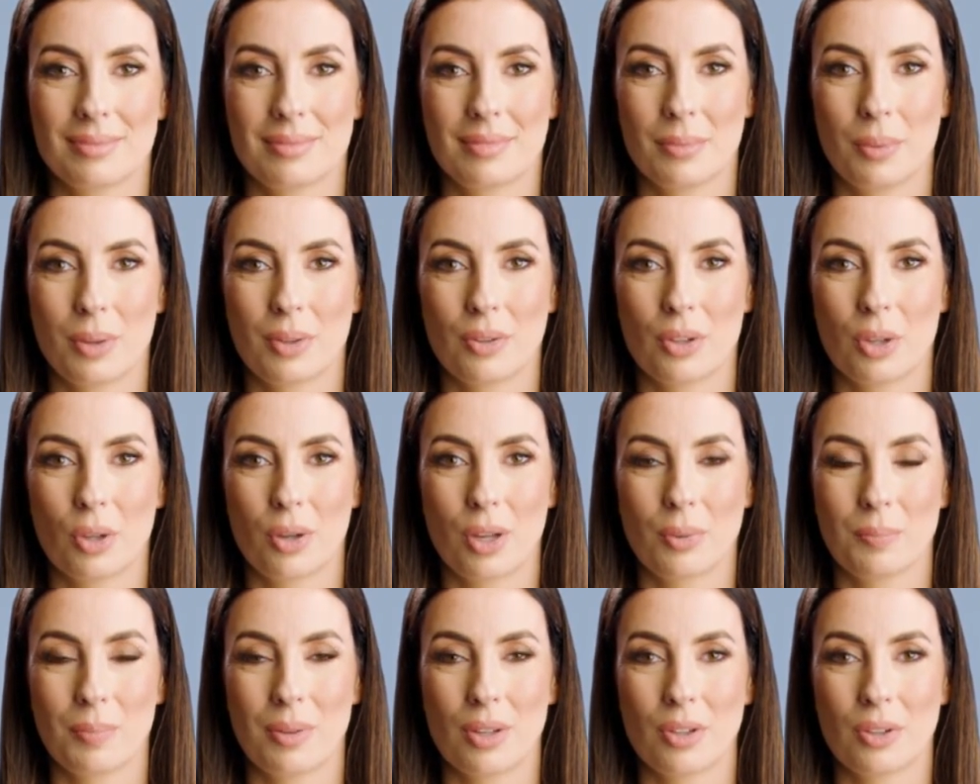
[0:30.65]
But
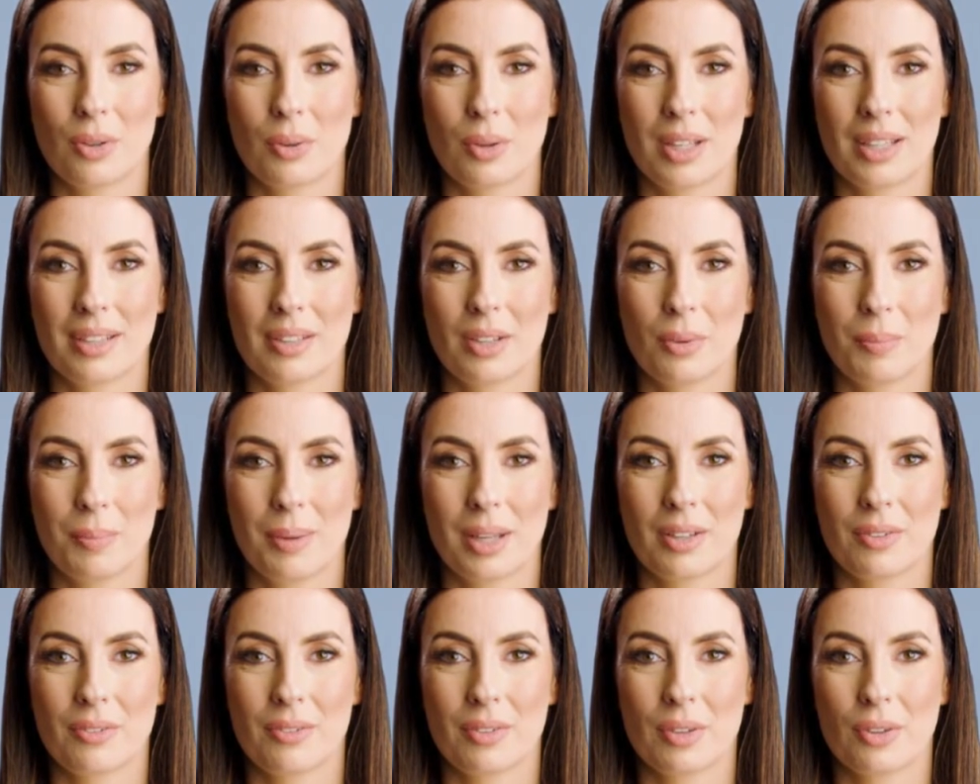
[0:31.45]
remember, you get the
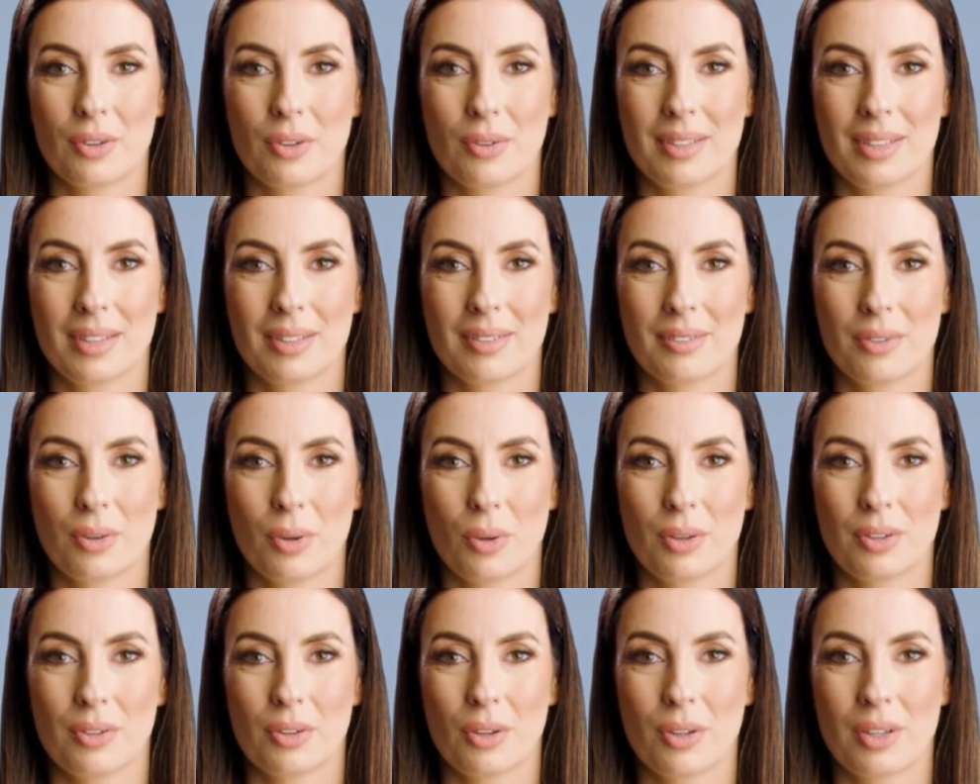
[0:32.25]
benefit of
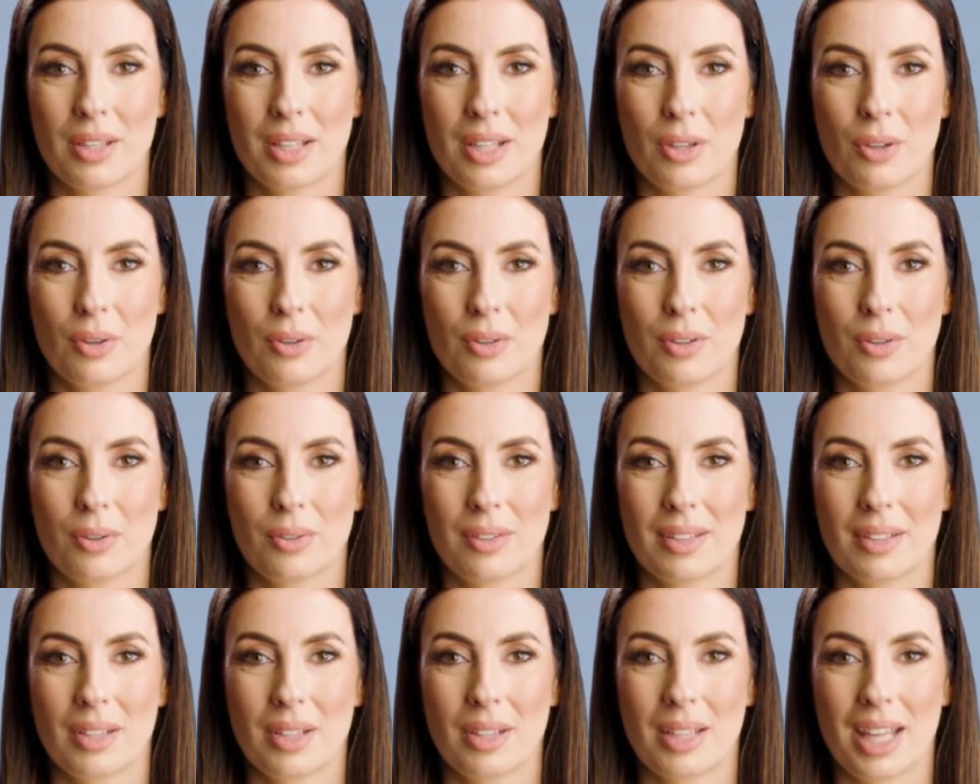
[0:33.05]
discount only on
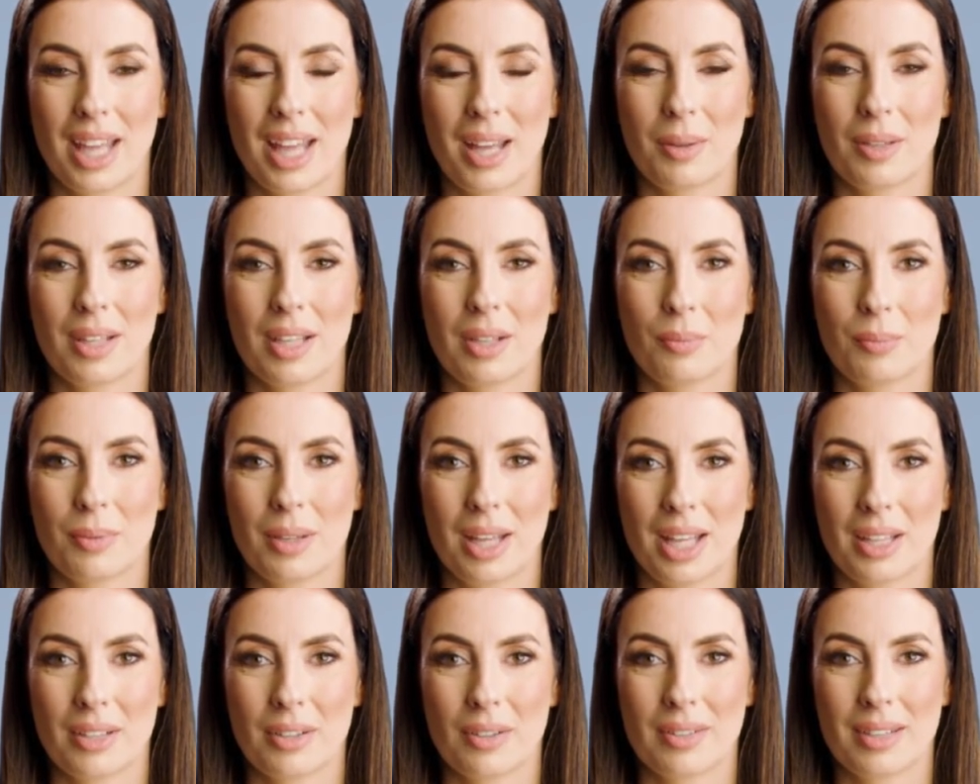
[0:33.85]
using the landing
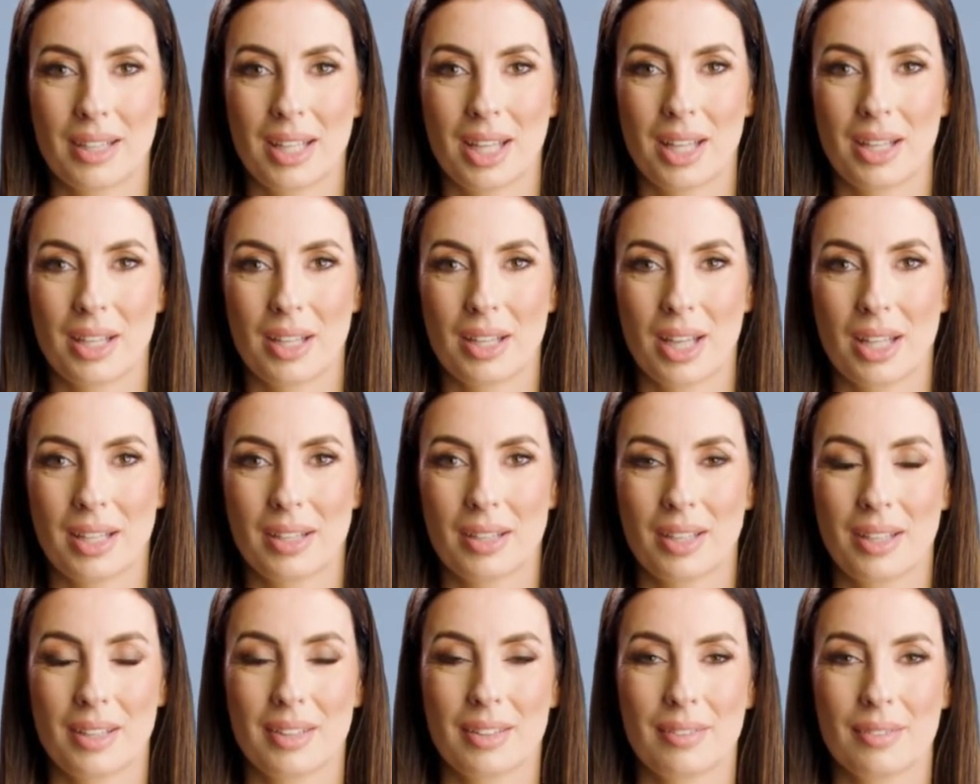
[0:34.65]
page link and
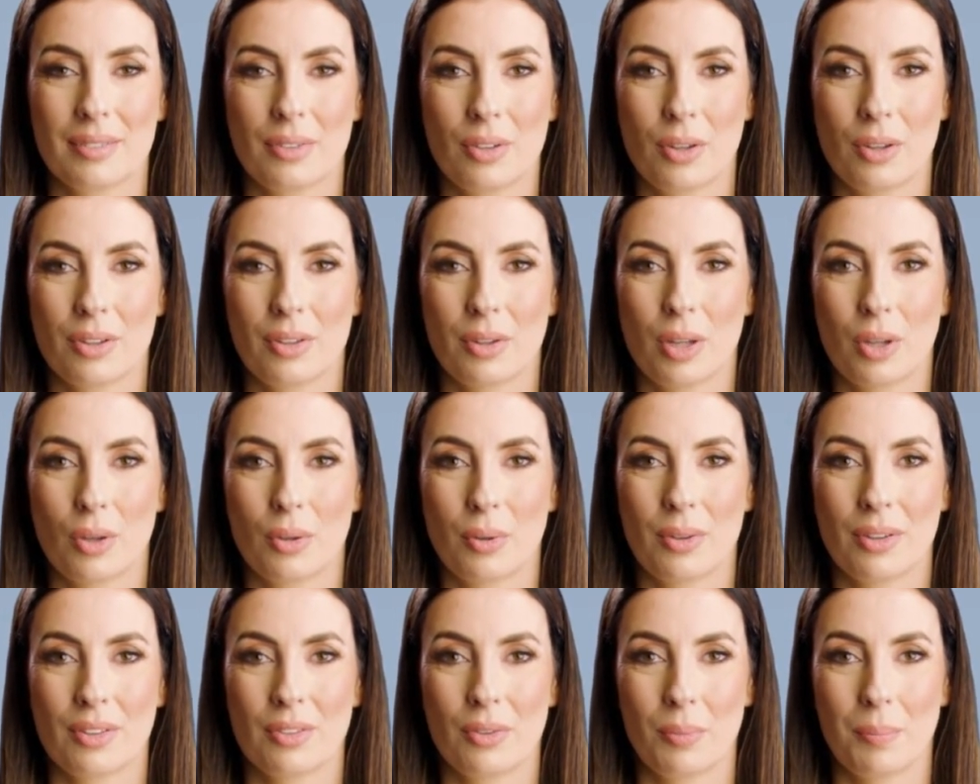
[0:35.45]
the discount
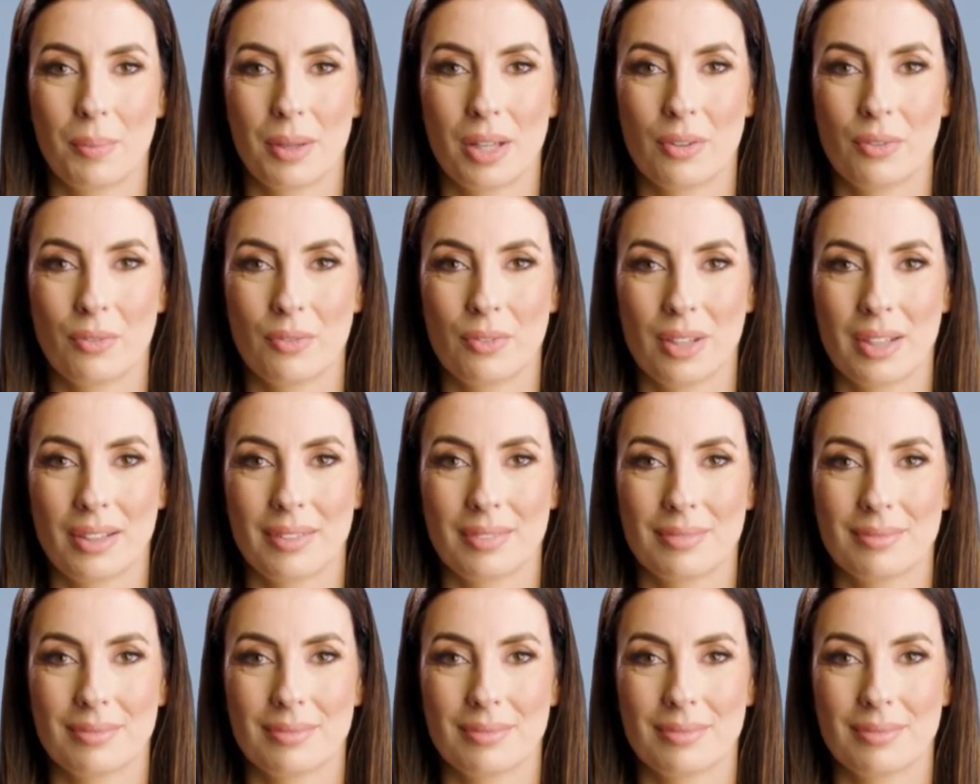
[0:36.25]
code to benefit.